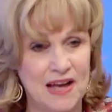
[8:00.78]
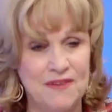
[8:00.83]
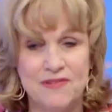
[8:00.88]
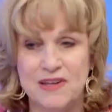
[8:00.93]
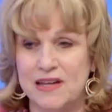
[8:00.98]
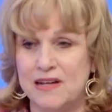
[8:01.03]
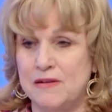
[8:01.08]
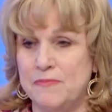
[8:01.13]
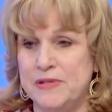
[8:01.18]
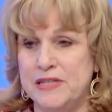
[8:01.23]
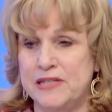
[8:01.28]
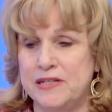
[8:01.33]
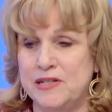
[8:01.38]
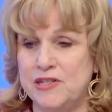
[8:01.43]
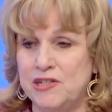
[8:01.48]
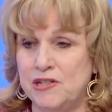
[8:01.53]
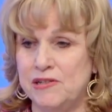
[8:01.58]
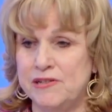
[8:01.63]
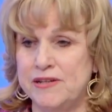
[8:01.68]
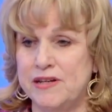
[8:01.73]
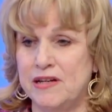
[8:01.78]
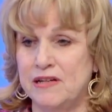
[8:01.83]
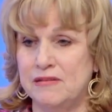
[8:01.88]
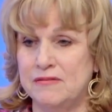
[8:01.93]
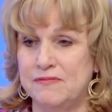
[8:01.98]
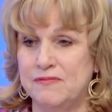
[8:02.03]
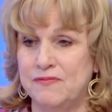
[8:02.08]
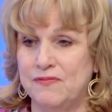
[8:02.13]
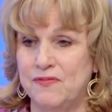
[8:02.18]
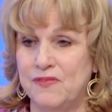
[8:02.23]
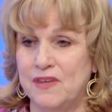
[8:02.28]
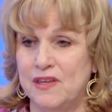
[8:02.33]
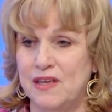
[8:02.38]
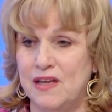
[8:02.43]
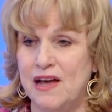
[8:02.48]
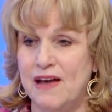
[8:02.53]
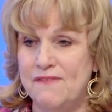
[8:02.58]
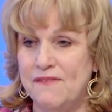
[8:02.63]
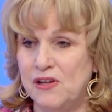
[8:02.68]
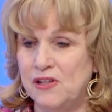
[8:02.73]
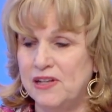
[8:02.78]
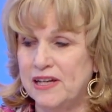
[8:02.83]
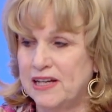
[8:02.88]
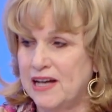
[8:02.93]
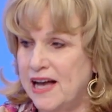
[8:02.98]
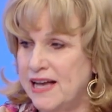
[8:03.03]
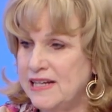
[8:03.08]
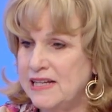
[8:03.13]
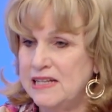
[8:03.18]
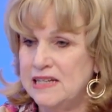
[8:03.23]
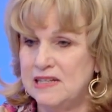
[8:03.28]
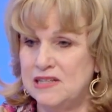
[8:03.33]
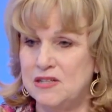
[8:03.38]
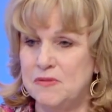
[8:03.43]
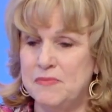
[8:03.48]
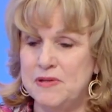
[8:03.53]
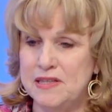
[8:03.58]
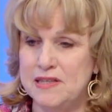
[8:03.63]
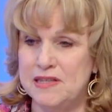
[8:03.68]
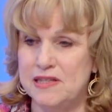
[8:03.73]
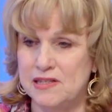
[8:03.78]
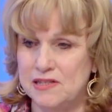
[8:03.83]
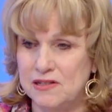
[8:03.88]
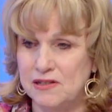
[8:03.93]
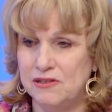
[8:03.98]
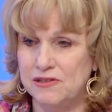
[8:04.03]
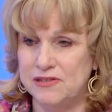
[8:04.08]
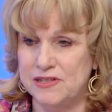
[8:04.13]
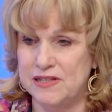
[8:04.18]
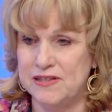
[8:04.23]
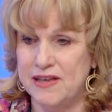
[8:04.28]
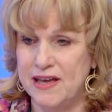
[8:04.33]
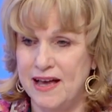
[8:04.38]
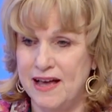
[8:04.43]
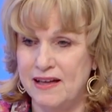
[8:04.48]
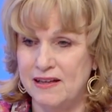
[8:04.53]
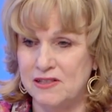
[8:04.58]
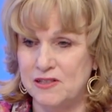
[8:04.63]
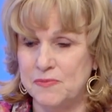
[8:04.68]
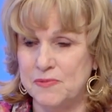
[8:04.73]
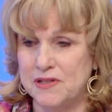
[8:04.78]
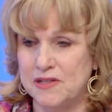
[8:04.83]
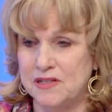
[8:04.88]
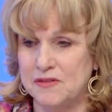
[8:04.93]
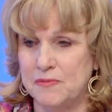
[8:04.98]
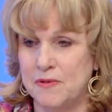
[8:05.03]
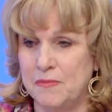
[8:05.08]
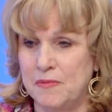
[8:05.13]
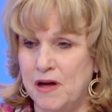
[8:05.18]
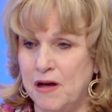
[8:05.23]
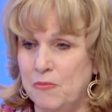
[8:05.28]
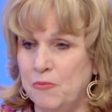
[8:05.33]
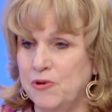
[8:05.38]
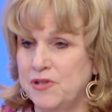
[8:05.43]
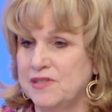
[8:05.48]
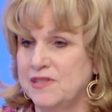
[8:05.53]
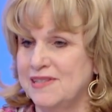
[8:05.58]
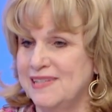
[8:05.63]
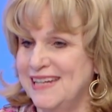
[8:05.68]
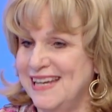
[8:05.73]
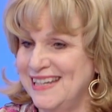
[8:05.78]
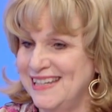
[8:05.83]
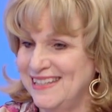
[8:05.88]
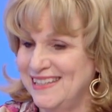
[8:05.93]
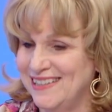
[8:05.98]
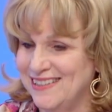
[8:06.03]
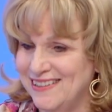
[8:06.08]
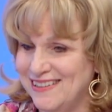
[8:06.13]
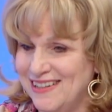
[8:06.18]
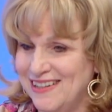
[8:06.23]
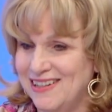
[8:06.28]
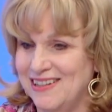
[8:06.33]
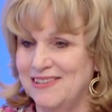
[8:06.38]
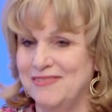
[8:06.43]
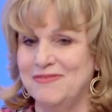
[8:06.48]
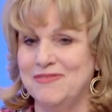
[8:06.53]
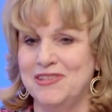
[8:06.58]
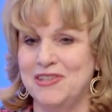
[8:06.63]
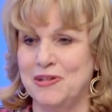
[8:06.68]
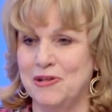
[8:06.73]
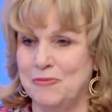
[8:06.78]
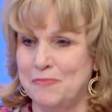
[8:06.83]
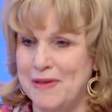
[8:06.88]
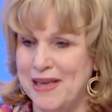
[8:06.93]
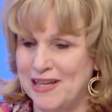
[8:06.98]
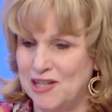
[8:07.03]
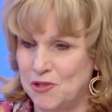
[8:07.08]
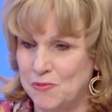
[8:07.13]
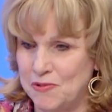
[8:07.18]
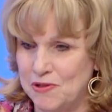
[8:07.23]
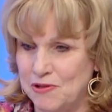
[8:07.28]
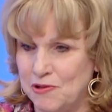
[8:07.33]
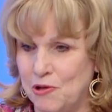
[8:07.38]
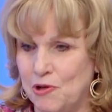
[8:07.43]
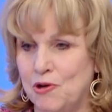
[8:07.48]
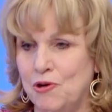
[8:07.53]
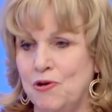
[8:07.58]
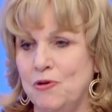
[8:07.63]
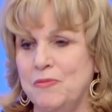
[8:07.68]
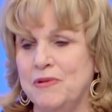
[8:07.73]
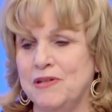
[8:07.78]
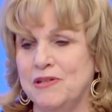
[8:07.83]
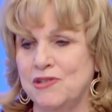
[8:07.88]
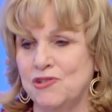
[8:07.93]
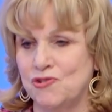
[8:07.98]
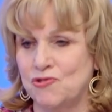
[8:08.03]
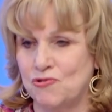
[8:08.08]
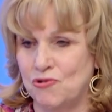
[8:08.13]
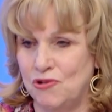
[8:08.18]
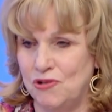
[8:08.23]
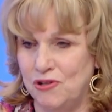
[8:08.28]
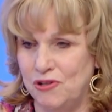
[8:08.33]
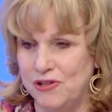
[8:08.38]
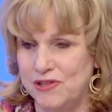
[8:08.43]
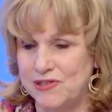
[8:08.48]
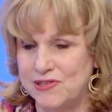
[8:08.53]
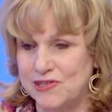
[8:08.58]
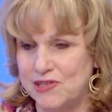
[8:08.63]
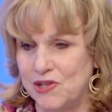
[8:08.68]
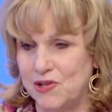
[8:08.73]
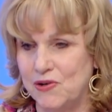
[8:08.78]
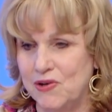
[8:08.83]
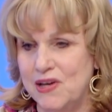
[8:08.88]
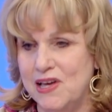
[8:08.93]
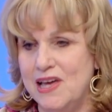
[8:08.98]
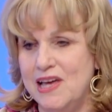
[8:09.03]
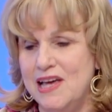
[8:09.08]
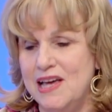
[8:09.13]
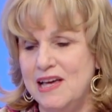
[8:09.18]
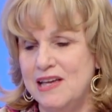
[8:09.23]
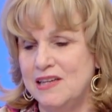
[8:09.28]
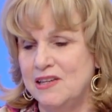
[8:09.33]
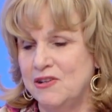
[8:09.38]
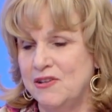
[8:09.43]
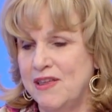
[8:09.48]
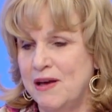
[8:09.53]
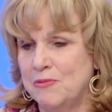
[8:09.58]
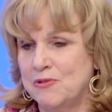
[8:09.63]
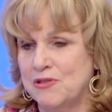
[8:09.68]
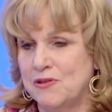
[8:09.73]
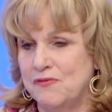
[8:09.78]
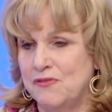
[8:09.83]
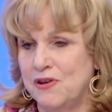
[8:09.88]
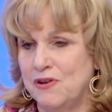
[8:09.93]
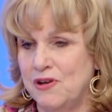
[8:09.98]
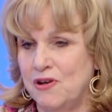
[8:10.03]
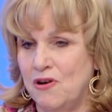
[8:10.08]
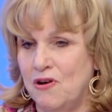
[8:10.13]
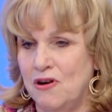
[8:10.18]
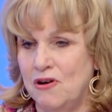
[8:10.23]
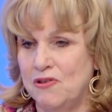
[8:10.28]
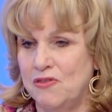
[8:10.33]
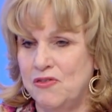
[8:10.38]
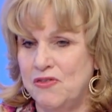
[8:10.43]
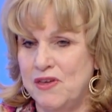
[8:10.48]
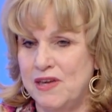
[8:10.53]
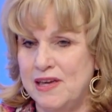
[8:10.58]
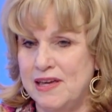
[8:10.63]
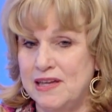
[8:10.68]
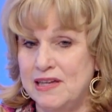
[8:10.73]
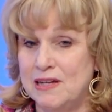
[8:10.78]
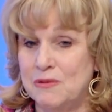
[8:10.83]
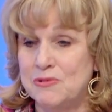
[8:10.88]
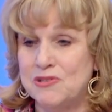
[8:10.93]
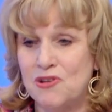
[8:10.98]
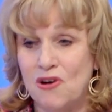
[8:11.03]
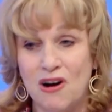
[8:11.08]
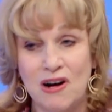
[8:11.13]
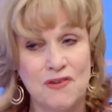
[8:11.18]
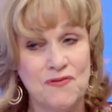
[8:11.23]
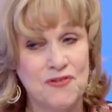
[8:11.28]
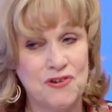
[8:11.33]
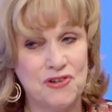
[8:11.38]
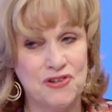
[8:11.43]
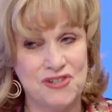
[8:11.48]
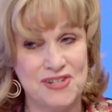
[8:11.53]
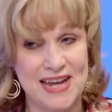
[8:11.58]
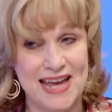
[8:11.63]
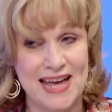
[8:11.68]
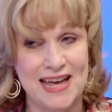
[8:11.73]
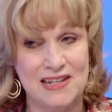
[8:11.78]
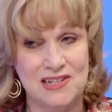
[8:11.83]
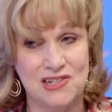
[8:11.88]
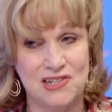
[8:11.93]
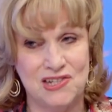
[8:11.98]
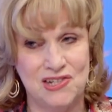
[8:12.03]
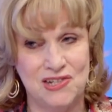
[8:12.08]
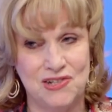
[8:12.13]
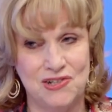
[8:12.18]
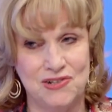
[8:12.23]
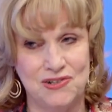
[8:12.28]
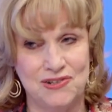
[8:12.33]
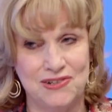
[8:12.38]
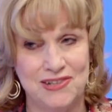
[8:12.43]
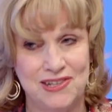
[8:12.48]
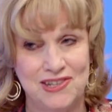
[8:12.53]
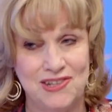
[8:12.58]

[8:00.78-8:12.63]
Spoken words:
I've got to be an adult now. I felt like I needed to be the adult in the house because my mom wasn't taking, management of the home and control. And so, that was a very hard thing. And it was hard for your dad too.